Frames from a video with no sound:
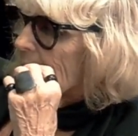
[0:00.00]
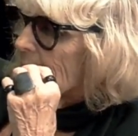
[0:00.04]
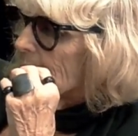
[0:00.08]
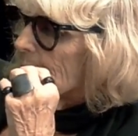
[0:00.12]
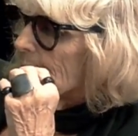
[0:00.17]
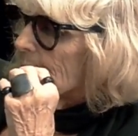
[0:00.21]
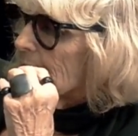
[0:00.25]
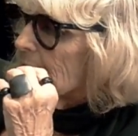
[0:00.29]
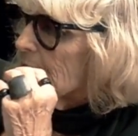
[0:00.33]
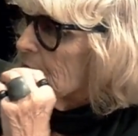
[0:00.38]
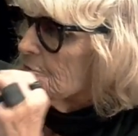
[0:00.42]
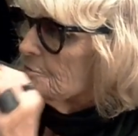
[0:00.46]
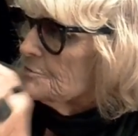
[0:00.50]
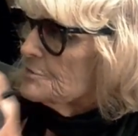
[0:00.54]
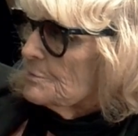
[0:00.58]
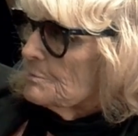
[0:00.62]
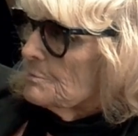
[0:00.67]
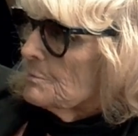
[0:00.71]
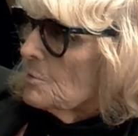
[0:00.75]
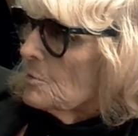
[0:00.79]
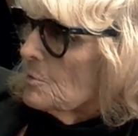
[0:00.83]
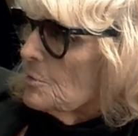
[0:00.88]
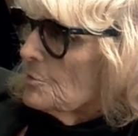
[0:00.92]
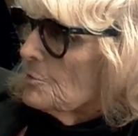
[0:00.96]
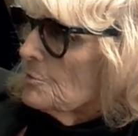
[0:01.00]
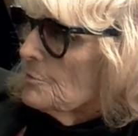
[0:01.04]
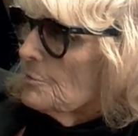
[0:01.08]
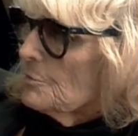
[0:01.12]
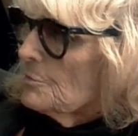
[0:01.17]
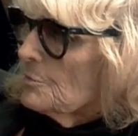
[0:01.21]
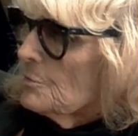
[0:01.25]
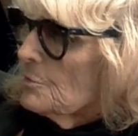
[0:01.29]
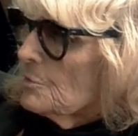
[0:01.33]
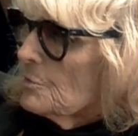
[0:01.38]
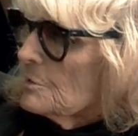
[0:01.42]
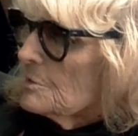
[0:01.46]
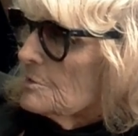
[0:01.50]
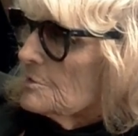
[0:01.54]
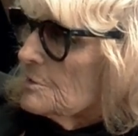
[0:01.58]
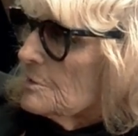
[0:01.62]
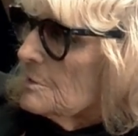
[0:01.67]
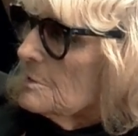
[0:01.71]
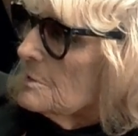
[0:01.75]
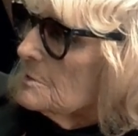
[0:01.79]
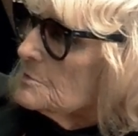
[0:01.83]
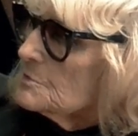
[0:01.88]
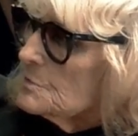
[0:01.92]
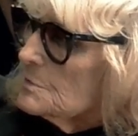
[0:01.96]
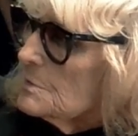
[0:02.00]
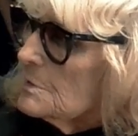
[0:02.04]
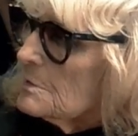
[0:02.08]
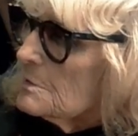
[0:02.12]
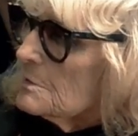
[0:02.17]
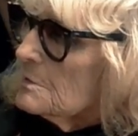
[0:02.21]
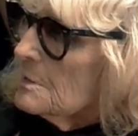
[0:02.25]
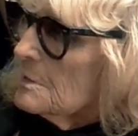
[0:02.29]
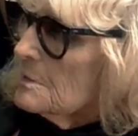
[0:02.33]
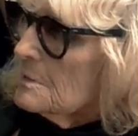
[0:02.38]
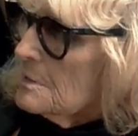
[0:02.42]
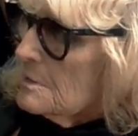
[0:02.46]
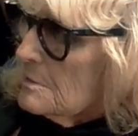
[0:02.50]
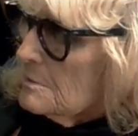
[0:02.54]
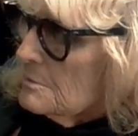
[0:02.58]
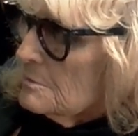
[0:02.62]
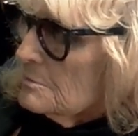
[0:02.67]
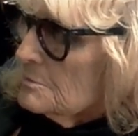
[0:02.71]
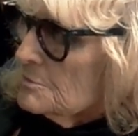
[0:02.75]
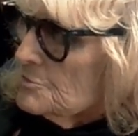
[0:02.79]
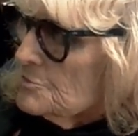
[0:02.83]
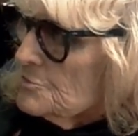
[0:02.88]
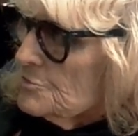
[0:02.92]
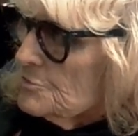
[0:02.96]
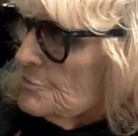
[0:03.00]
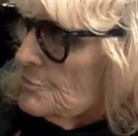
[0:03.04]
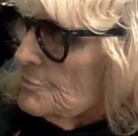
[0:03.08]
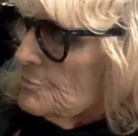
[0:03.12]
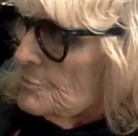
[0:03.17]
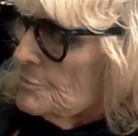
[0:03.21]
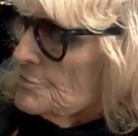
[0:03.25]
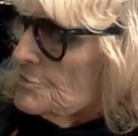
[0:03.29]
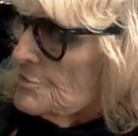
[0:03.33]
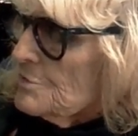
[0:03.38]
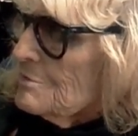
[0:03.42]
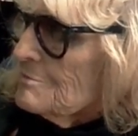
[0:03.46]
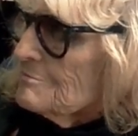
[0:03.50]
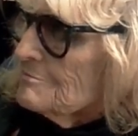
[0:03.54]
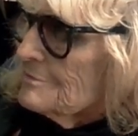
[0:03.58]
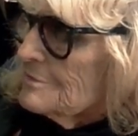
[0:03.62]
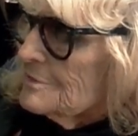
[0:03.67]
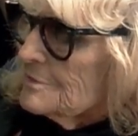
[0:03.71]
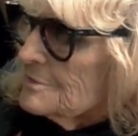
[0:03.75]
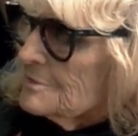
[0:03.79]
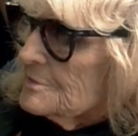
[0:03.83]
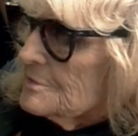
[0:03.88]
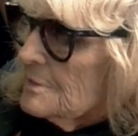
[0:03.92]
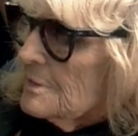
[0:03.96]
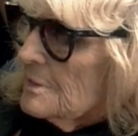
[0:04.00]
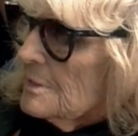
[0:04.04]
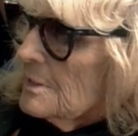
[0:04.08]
Because the more you look at artwork now, which I find